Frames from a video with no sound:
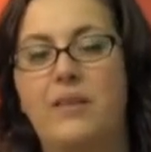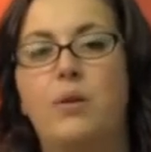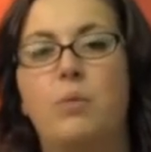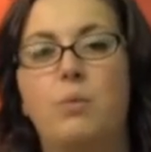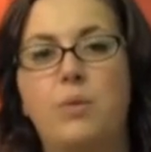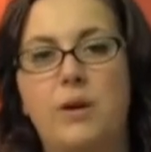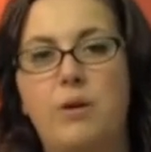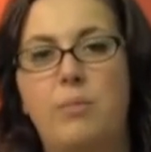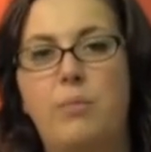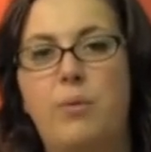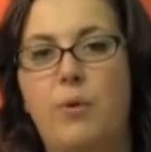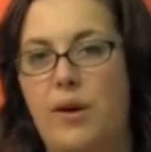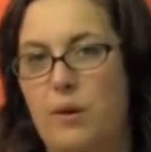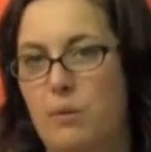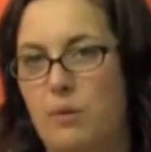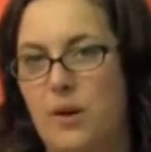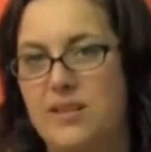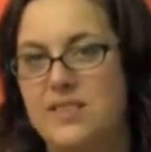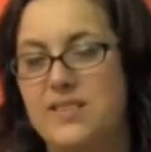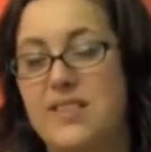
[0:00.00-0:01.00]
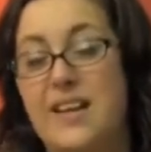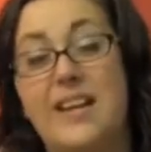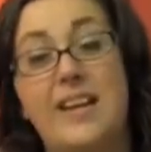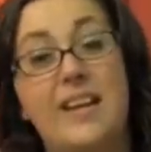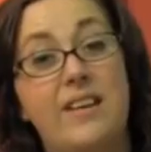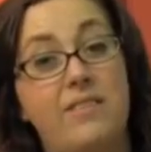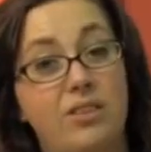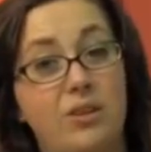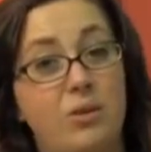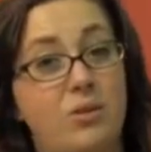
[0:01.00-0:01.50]
the real point was that
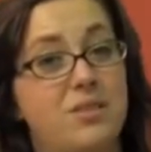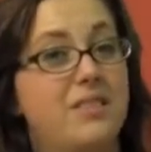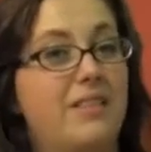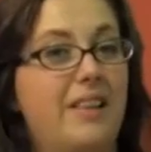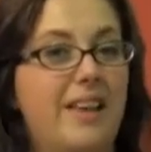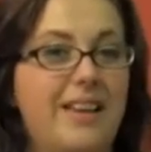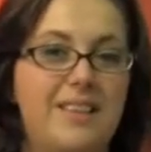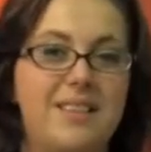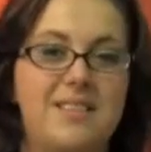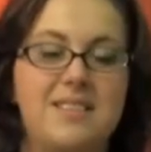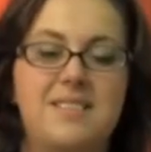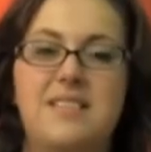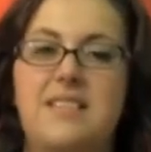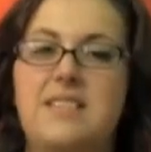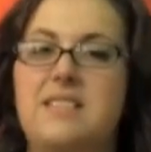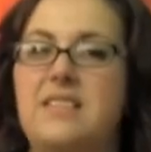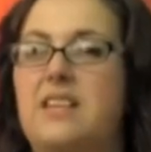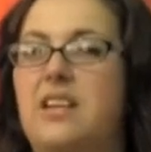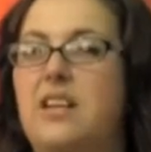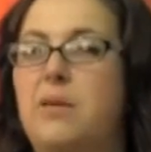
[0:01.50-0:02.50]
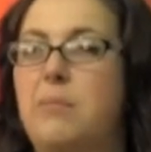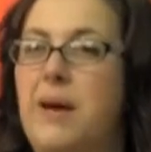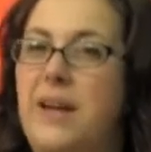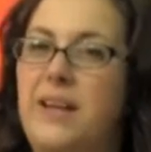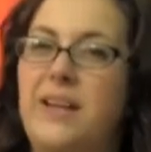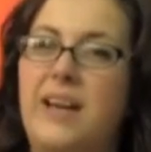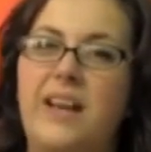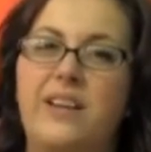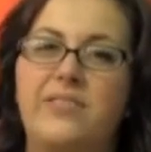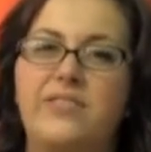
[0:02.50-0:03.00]
even though it's late in the season and you may
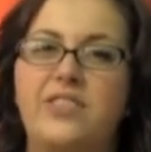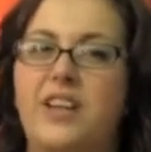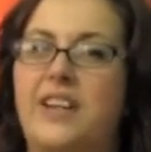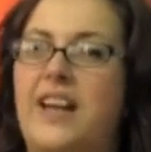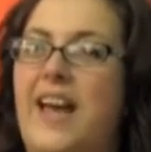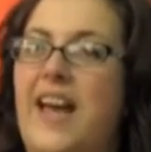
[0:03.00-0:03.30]
not have done